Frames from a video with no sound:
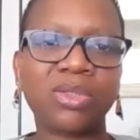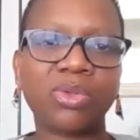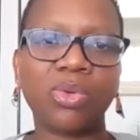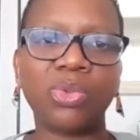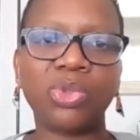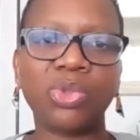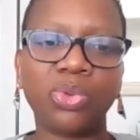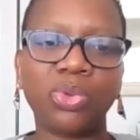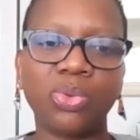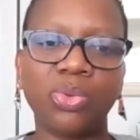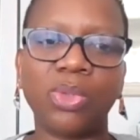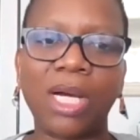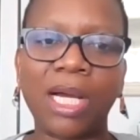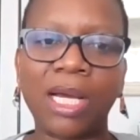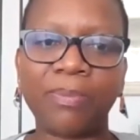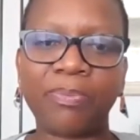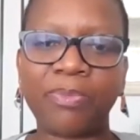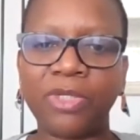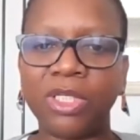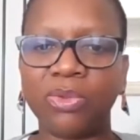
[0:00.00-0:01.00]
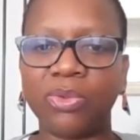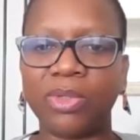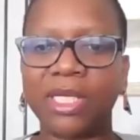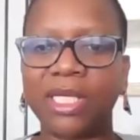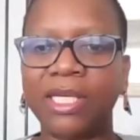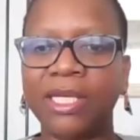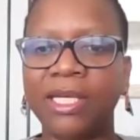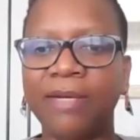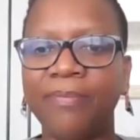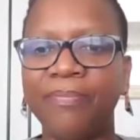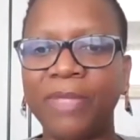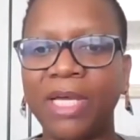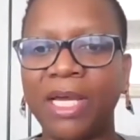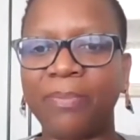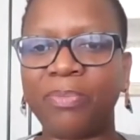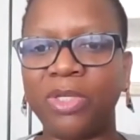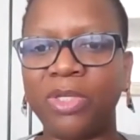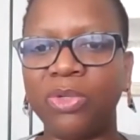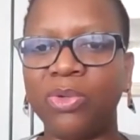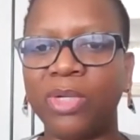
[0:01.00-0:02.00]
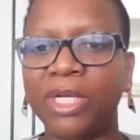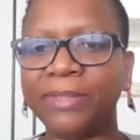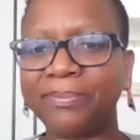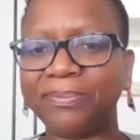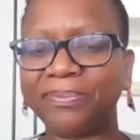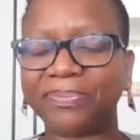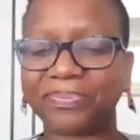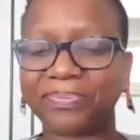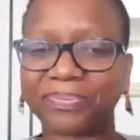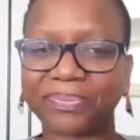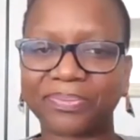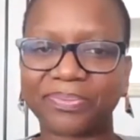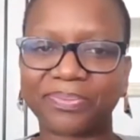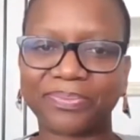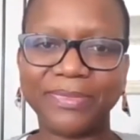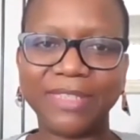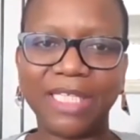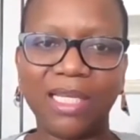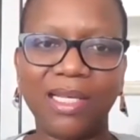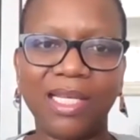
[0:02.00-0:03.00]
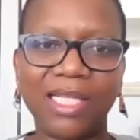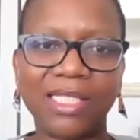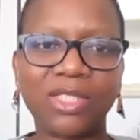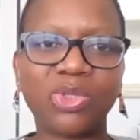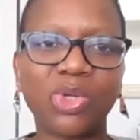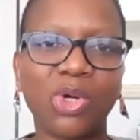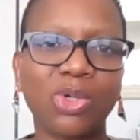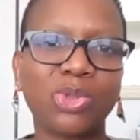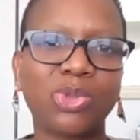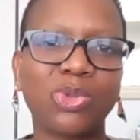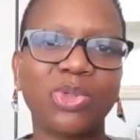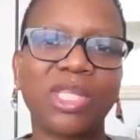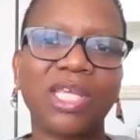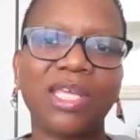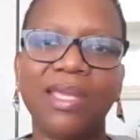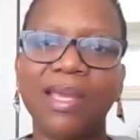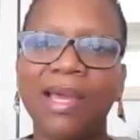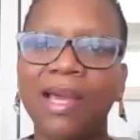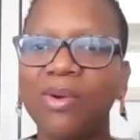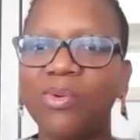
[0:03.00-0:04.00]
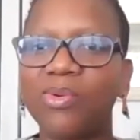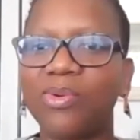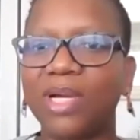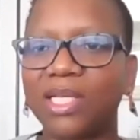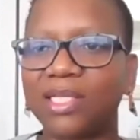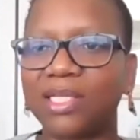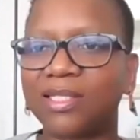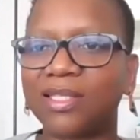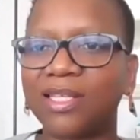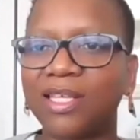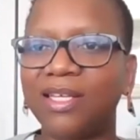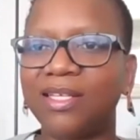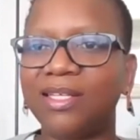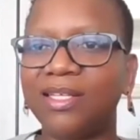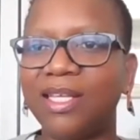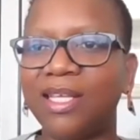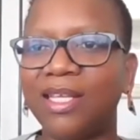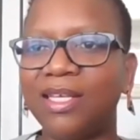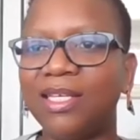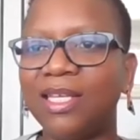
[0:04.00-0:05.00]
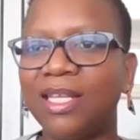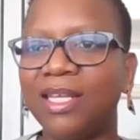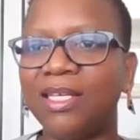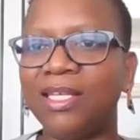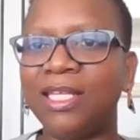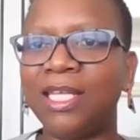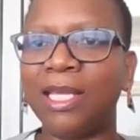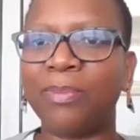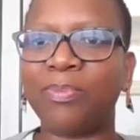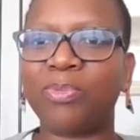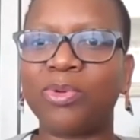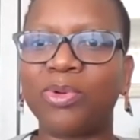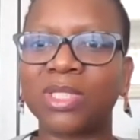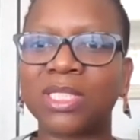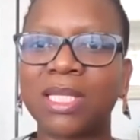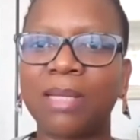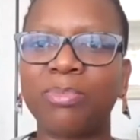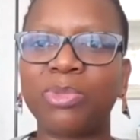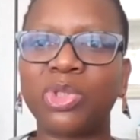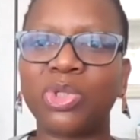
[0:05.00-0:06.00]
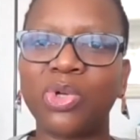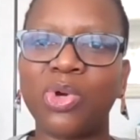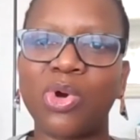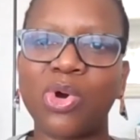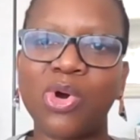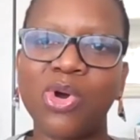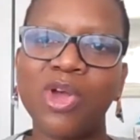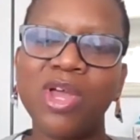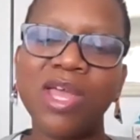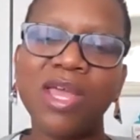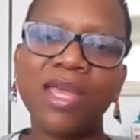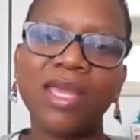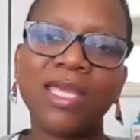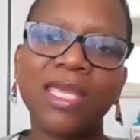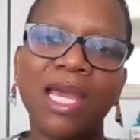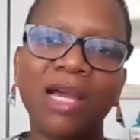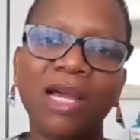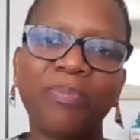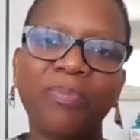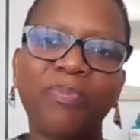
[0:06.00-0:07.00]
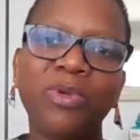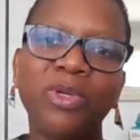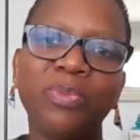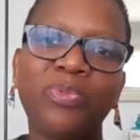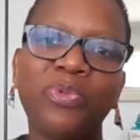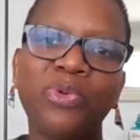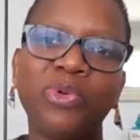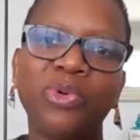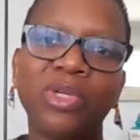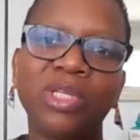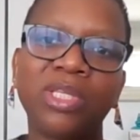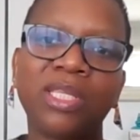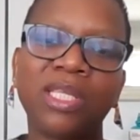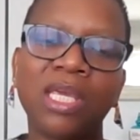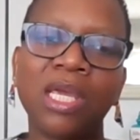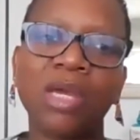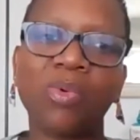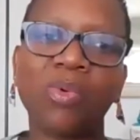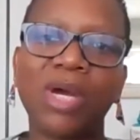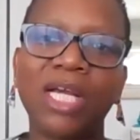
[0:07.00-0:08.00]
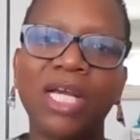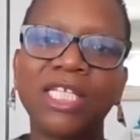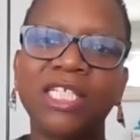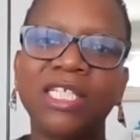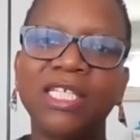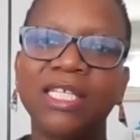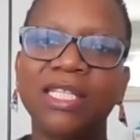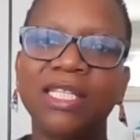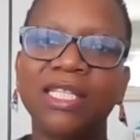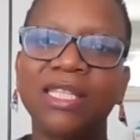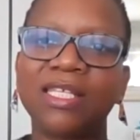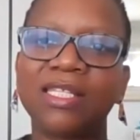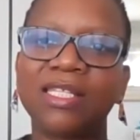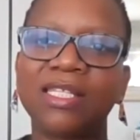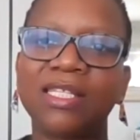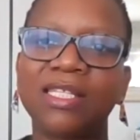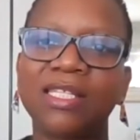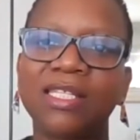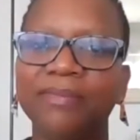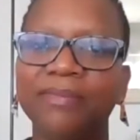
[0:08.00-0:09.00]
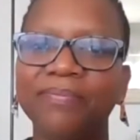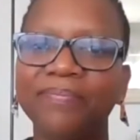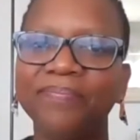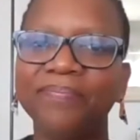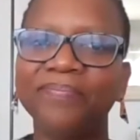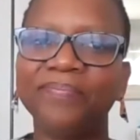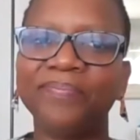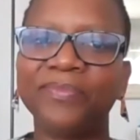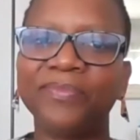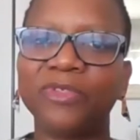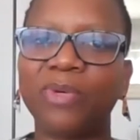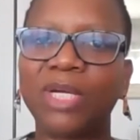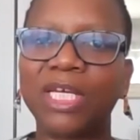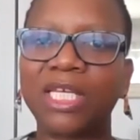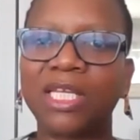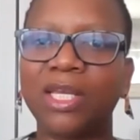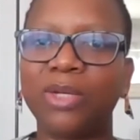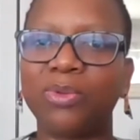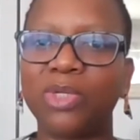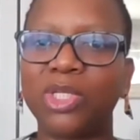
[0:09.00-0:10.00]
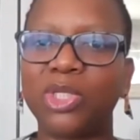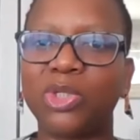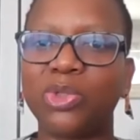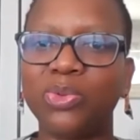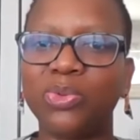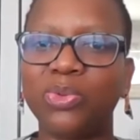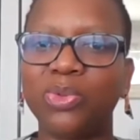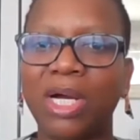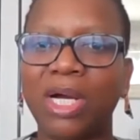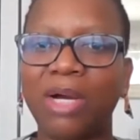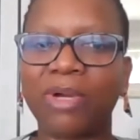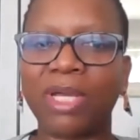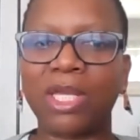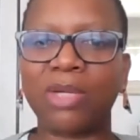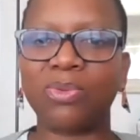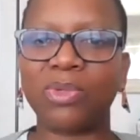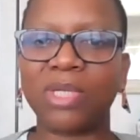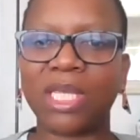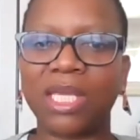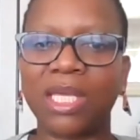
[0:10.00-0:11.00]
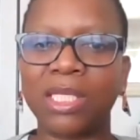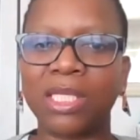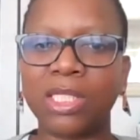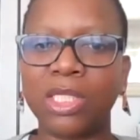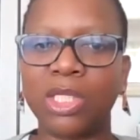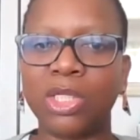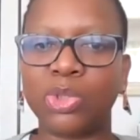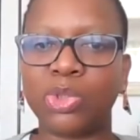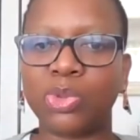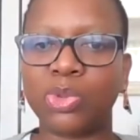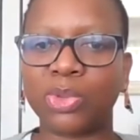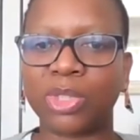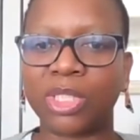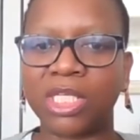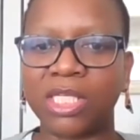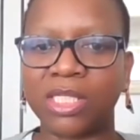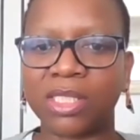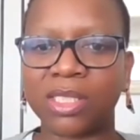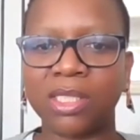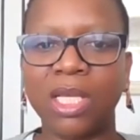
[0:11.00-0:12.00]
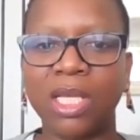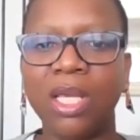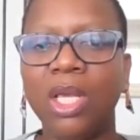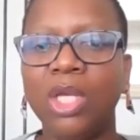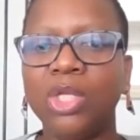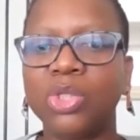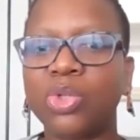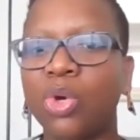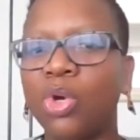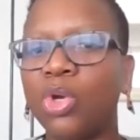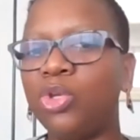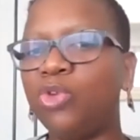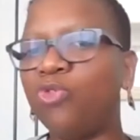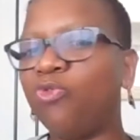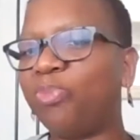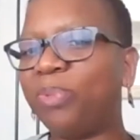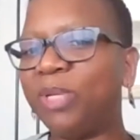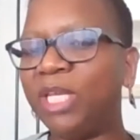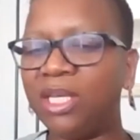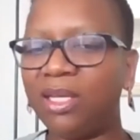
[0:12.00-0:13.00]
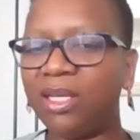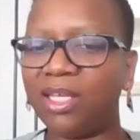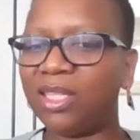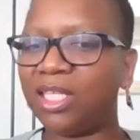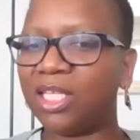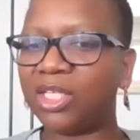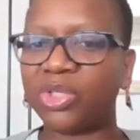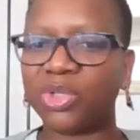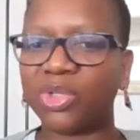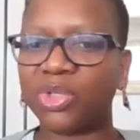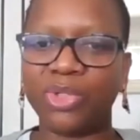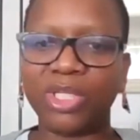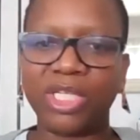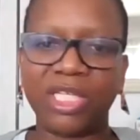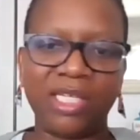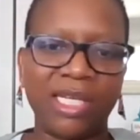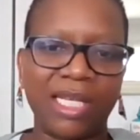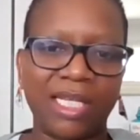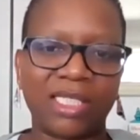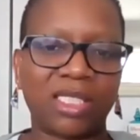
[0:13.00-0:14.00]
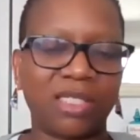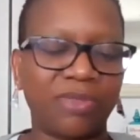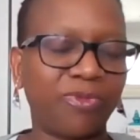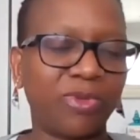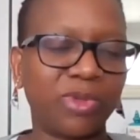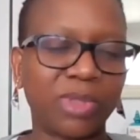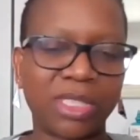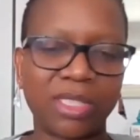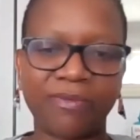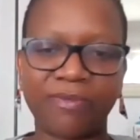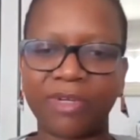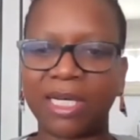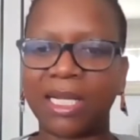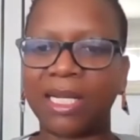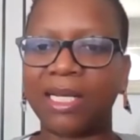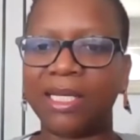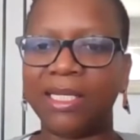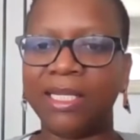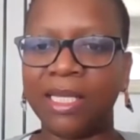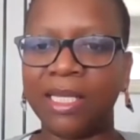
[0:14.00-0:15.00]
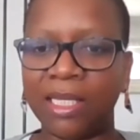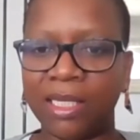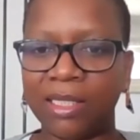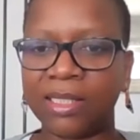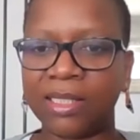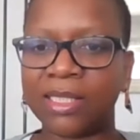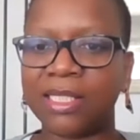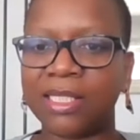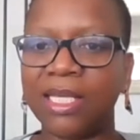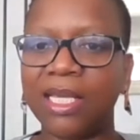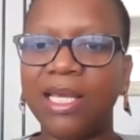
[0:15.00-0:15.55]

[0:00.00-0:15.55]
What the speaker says: go to Aphiwe. Aphiwe, let's talk to the young ones and here, because I'm sure young people there watching, they're saying, what can we do? How can we get into this? So you've been in the drone industry for several years